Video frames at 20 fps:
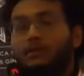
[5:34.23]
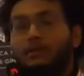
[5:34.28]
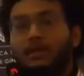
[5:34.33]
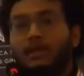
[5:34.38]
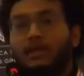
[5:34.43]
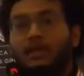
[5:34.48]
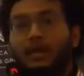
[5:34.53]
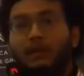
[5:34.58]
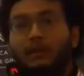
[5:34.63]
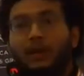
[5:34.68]

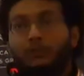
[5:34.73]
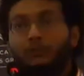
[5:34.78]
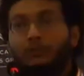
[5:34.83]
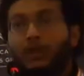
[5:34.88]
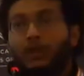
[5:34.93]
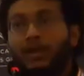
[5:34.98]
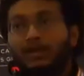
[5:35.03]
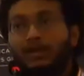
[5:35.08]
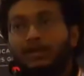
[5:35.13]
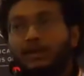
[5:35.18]
data about
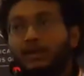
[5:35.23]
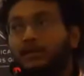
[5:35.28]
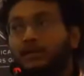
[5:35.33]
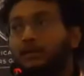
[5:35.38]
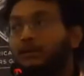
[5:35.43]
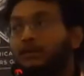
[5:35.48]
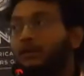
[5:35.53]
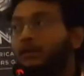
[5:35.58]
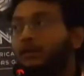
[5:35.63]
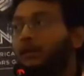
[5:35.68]

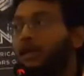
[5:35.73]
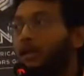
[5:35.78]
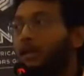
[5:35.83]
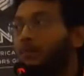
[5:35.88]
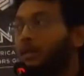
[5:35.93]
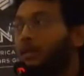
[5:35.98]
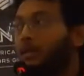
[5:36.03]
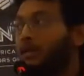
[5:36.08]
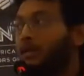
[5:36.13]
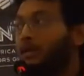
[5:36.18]
pricing, can
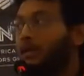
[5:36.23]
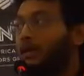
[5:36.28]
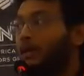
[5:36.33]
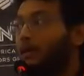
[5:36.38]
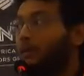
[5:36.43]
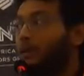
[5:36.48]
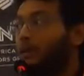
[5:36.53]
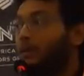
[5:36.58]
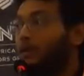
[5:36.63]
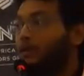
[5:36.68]
be data
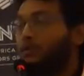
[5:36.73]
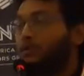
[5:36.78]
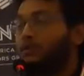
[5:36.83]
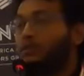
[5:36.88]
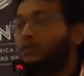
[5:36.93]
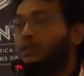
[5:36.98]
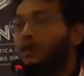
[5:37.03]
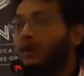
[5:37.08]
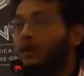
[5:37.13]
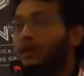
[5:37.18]
about
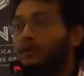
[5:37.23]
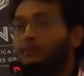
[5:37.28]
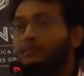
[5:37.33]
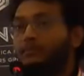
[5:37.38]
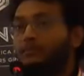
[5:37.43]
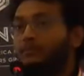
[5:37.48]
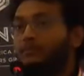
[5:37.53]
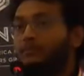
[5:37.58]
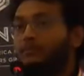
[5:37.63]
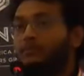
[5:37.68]

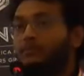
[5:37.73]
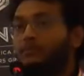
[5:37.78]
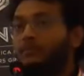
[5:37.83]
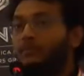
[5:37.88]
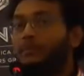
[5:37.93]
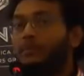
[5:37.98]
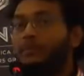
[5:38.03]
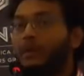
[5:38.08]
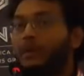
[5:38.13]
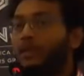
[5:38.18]

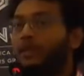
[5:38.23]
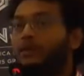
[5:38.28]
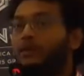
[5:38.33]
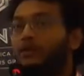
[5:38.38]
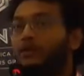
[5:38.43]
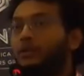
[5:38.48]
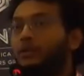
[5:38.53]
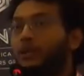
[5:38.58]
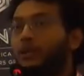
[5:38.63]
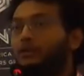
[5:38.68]
many
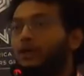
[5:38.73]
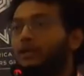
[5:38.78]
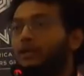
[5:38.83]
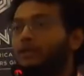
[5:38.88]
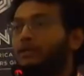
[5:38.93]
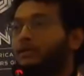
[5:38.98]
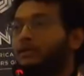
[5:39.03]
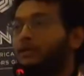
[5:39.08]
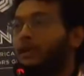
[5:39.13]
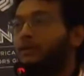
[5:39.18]
other
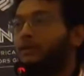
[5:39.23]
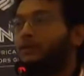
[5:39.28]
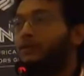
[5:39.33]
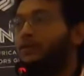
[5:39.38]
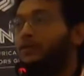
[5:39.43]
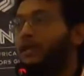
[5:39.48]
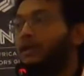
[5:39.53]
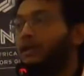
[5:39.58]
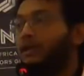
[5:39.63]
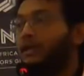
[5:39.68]
metrics that you
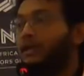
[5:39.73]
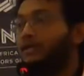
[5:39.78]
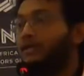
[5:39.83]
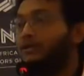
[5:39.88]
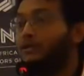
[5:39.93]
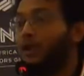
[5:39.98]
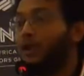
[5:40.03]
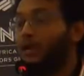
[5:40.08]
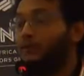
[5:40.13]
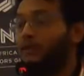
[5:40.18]
think
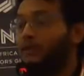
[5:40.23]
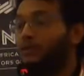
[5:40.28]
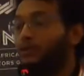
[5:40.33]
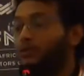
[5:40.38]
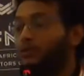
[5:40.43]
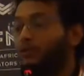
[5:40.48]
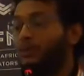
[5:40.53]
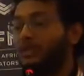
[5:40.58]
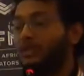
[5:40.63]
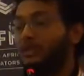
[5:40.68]
is relevant to
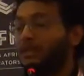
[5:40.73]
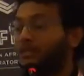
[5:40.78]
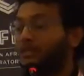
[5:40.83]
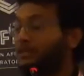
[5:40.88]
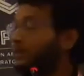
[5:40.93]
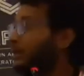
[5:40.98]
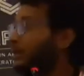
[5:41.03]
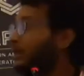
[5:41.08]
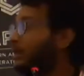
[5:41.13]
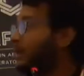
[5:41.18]
your
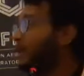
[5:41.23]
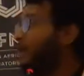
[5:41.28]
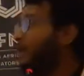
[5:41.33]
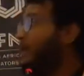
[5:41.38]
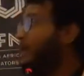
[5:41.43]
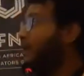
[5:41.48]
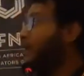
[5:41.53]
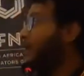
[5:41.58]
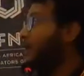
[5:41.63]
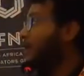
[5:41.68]
business.
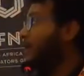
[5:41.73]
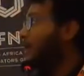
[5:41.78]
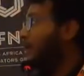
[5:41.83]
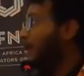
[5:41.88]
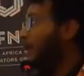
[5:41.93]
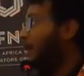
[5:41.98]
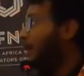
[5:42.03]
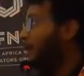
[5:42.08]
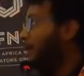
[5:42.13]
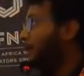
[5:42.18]

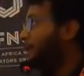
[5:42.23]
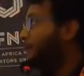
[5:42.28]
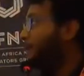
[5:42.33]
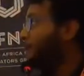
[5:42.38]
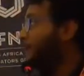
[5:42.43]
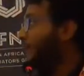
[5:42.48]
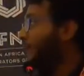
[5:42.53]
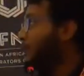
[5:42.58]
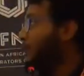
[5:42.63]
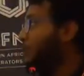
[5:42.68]

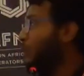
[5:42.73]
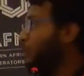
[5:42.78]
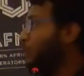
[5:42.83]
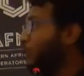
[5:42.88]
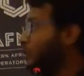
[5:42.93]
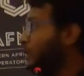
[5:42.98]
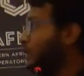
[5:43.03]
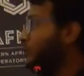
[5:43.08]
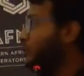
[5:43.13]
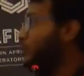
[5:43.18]
We
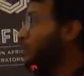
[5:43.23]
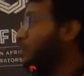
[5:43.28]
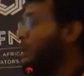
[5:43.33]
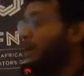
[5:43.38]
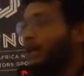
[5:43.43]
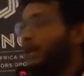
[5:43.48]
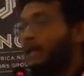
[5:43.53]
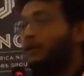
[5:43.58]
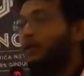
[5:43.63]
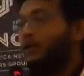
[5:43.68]
want it to
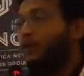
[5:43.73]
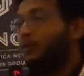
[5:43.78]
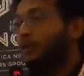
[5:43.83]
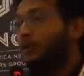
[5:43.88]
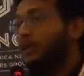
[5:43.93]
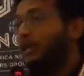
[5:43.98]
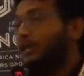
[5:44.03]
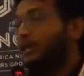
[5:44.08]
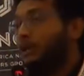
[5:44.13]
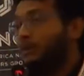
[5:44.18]
be an
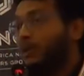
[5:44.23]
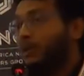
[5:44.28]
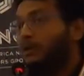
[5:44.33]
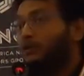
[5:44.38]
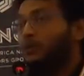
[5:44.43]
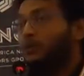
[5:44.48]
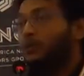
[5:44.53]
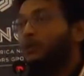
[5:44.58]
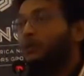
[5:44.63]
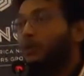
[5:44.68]
open data
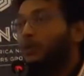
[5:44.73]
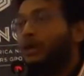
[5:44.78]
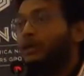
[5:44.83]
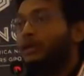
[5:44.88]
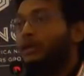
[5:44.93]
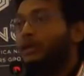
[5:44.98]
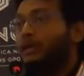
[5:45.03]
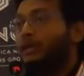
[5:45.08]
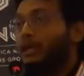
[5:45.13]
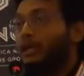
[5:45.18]
platform where
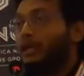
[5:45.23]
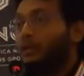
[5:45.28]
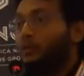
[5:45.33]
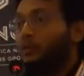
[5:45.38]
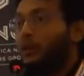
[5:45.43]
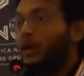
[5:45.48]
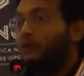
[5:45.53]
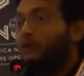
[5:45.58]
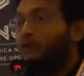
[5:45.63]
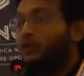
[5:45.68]
data that
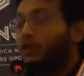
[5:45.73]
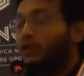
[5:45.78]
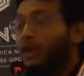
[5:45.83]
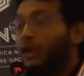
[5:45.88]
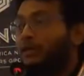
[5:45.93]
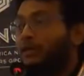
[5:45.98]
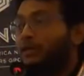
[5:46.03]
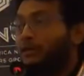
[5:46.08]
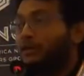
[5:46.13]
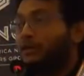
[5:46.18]
we have
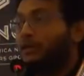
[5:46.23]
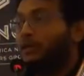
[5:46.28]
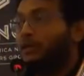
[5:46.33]
collected,